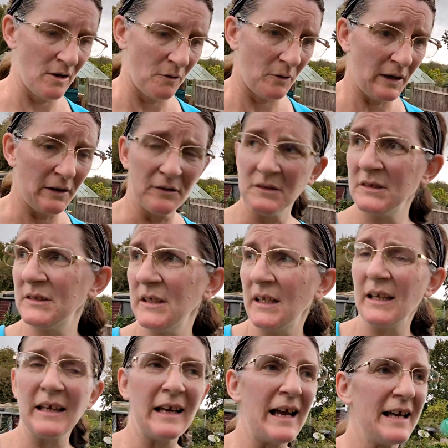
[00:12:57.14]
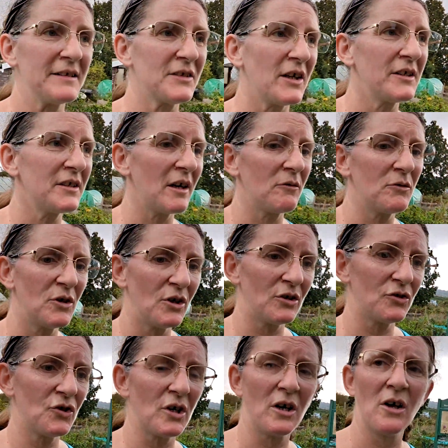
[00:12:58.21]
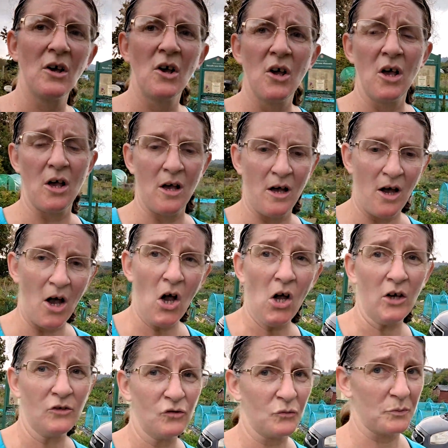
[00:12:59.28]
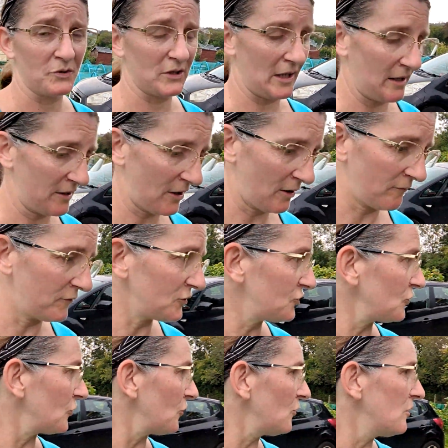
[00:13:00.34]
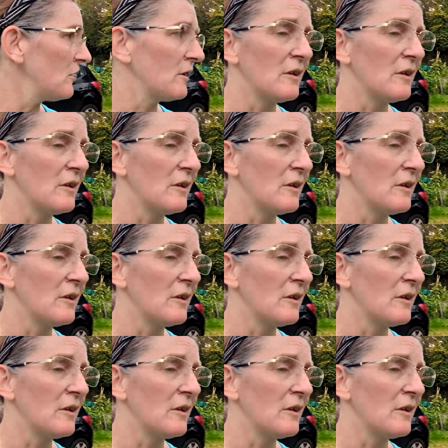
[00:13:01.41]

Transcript: Well, seeing as I don't 100% know for sure